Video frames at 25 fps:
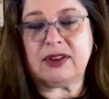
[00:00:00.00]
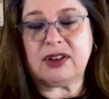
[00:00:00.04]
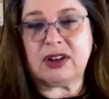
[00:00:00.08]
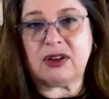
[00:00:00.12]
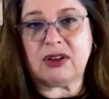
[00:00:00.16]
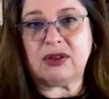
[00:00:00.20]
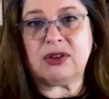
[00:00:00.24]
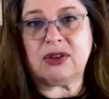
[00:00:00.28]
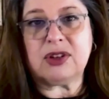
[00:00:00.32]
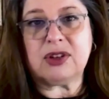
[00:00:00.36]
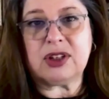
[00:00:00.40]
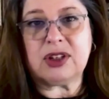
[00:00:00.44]

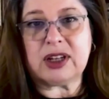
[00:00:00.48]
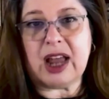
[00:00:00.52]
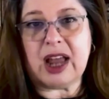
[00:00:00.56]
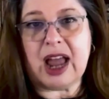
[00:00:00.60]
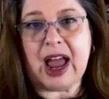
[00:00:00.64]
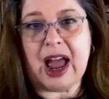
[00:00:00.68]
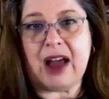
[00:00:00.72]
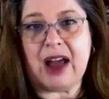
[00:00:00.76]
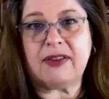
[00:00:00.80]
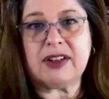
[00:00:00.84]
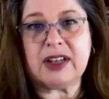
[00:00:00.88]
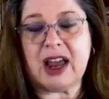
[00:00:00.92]
donors
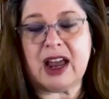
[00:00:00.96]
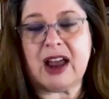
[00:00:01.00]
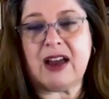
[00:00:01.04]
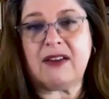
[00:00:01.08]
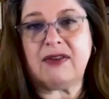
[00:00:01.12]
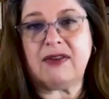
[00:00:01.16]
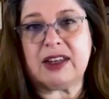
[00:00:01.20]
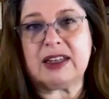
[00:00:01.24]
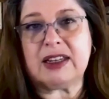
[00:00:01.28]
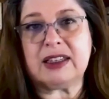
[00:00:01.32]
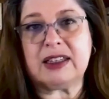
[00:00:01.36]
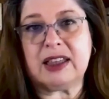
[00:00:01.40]
have to
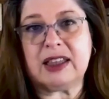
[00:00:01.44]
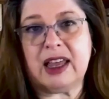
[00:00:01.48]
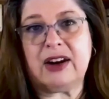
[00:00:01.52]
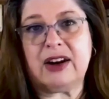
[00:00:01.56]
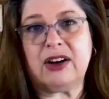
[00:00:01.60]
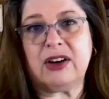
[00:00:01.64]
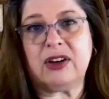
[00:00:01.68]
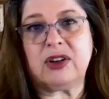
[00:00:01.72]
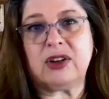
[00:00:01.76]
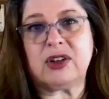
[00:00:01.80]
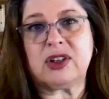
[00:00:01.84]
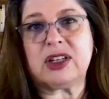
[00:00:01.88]
have these
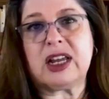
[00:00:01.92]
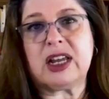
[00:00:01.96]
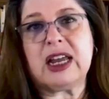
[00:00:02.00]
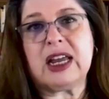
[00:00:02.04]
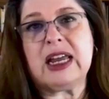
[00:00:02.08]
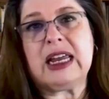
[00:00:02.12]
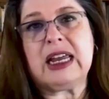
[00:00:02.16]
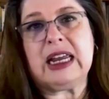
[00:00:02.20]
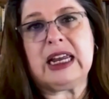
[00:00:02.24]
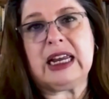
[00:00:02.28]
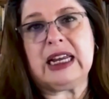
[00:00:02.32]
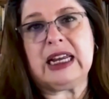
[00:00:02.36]
letters
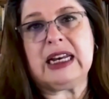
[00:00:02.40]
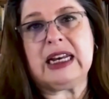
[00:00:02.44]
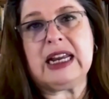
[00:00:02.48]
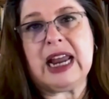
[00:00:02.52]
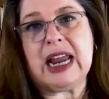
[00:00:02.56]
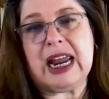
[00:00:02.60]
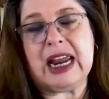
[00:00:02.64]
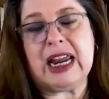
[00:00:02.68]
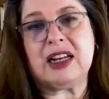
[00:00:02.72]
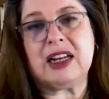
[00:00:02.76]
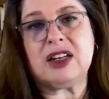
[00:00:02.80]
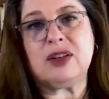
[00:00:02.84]
in
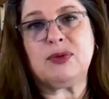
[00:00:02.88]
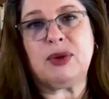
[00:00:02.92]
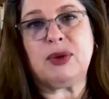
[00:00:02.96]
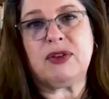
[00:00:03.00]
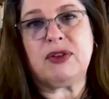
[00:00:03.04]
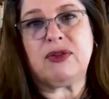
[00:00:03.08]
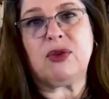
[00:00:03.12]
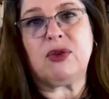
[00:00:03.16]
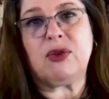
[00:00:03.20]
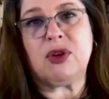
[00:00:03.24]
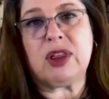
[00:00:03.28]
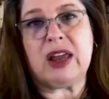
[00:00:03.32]
hand
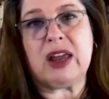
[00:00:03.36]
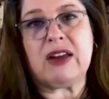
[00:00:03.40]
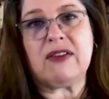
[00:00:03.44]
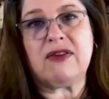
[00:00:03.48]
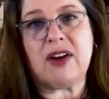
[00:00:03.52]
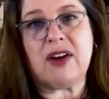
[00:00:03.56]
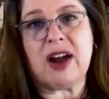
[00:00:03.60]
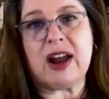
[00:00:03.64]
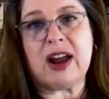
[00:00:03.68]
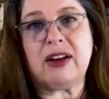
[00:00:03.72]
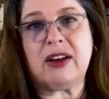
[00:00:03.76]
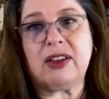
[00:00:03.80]
before
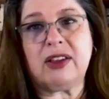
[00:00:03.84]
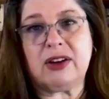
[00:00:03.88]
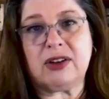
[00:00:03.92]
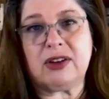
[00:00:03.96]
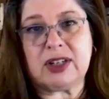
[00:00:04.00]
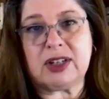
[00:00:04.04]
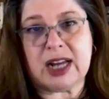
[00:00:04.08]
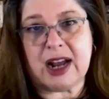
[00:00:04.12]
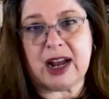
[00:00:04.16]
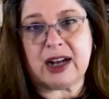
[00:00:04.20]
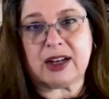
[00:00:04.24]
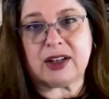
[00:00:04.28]
they file
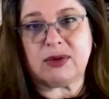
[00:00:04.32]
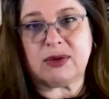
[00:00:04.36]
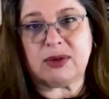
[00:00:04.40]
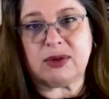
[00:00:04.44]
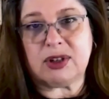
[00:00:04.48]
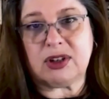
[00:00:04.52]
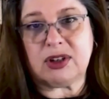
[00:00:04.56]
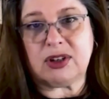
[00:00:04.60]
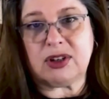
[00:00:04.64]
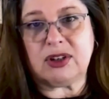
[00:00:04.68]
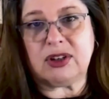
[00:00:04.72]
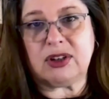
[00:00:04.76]
their tax
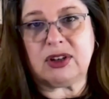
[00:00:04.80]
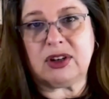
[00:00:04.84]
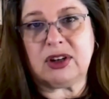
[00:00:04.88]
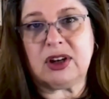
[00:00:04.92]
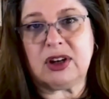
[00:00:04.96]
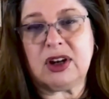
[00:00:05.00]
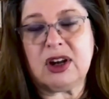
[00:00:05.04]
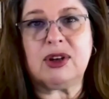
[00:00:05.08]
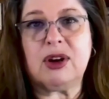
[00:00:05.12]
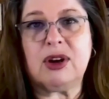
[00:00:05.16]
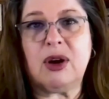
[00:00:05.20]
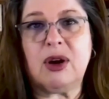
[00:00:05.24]

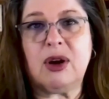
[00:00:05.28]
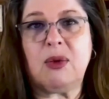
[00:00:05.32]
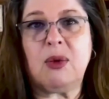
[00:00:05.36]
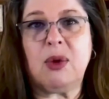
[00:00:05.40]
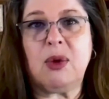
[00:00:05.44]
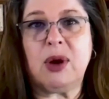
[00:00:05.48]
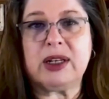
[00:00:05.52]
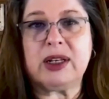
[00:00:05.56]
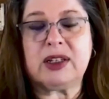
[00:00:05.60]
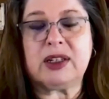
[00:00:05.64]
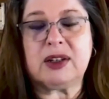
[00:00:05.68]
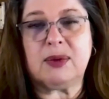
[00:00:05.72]
return. So you
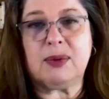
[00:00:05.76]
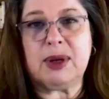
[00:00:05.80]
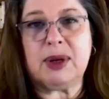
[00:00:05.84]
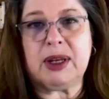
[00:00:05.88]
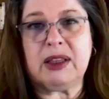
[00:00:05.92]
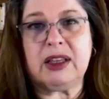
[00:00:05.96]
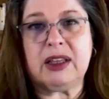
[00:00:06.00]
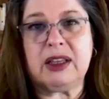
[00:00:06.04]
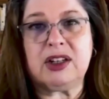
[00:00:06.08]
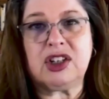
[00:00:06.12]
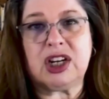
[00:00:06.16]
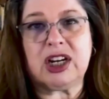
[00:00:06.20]
don't want to
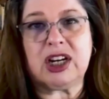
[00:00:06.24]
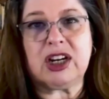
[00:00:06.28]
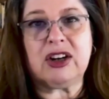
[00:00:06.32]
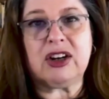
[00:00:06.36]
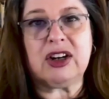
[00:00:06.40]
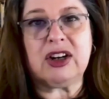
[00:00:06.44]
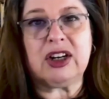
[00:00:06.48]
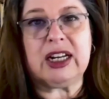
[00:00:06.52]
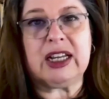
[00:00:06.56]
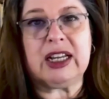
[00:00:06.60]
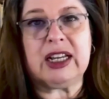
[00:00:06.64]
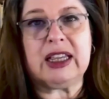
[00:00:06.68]
be the
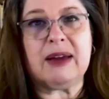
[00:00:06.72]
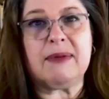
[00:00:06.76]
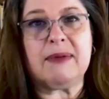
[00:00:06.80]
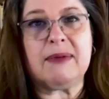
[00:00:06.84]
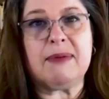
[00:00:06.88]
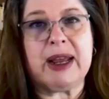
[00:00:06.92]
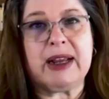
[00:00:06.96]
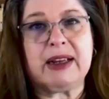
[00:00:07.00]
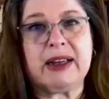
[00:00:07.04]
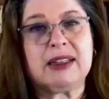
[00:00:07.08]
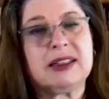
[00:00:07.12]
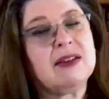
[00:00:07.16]
charity
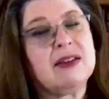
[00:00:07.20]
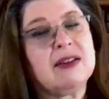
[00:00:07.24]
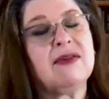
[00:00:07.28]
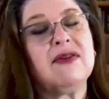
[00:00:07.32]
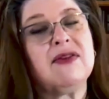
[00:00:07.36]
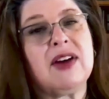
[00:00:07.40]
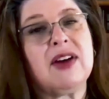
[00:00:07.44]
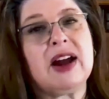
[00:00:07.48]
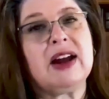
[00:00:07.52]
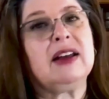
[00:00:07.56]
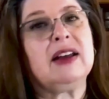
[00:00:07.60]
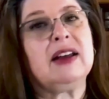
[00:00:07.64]
that makes
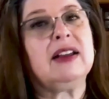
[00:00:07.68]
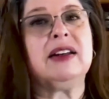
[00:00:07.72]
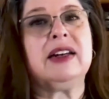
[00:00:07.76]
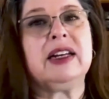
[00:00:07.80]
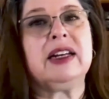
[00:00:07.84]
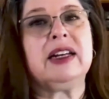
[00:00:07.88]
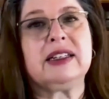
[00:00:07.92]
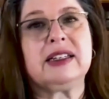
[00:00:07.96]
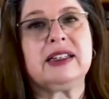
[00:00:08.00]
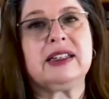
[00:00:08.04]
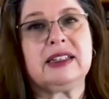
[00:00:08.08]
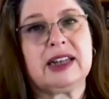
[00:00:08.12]
them file
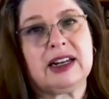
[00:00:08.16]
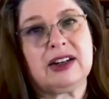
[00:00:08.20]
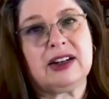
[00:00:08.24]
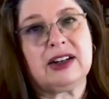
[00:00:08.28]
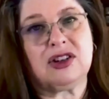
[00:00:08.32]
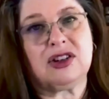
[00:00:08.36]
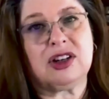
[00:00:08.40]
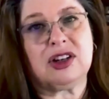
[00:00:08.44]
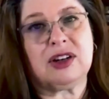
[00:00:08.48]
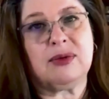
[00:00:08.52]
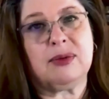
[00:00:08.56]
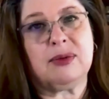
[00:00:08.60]
an
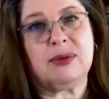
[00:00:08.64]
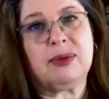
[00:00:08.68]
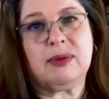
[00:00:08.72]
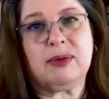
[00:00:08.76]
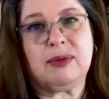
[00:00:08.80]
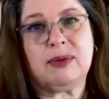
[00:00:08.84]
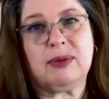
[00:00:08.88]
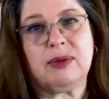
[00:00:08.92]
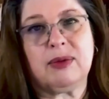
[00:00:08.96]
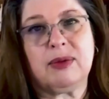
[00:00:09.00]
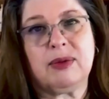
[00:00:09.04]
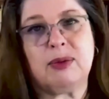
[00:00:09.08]

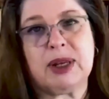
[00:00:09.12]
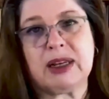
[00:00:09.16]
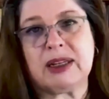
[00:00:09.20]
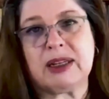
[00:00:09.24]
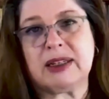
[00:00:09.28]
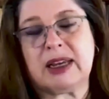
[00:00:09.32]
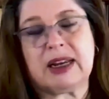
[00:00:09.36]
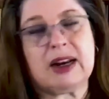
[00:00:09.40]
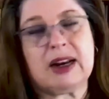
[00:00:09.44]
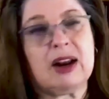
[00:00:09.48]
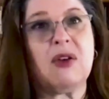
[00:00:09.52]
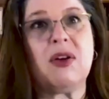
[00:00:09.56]
extension
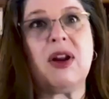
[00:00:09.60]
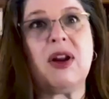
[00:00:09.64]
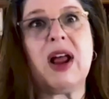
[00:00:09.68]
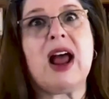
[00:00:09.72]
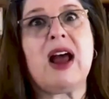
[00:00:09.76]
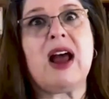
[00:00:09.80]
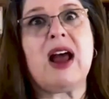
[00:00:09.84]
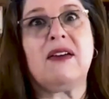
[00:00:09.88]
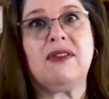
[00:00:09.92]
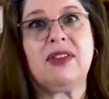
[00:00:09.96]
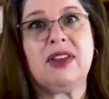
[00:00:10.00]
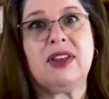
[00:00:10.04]
because they don't
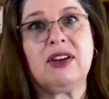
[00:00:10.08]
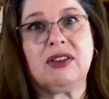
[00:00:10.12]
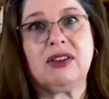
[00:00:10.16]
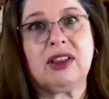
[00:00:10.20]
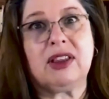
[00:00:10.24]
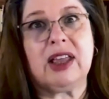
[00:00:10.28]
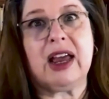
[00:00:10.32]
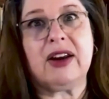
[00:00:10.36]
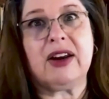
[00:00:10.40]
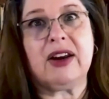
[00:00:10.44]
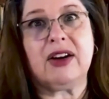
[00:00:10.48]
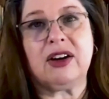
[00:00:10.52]
have
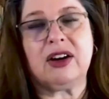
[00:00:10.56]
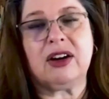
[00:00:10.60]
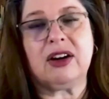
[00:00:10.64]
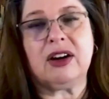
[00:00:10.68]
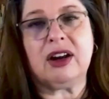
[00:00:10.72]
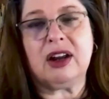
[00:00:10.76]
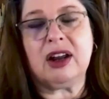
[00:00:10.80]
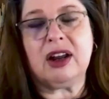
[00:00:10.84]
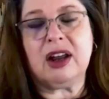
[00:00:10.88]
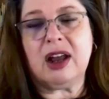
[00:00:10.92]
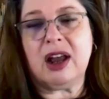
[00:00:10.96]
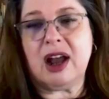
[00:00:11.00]
their
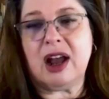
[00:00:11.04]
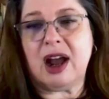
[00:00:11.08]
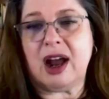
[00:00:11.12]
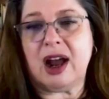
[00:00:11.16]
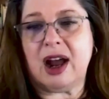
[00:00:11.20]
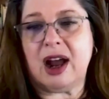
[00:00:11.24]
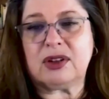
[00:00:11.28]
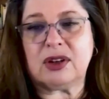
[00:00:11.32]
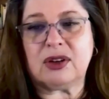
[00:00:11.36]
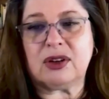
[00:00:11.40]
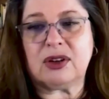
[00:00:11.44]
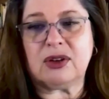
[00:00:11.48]
letter.
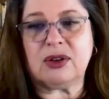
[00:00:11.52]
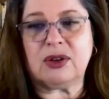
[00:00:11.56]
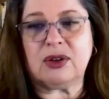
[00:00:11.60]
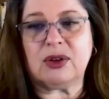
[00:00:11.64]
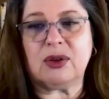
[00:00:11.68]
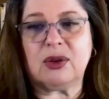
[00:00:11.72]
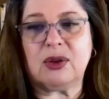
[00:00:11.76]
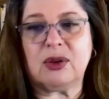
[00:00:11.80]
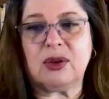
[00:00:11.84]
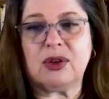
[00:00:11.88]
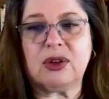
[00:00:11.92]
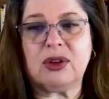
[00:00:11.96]

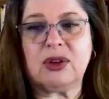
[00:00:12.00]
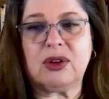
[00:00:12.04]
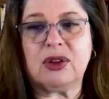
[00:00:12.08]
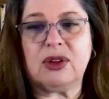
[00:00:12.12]
So